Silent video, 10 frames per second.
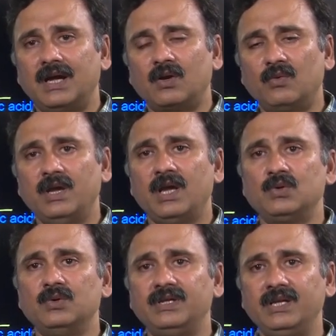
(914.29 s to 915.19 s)
are going
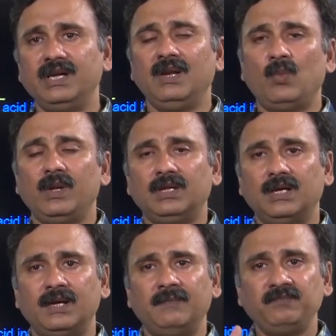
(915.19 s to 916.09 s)
to deal with
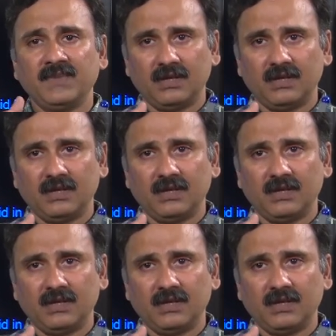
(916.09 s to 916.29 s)
the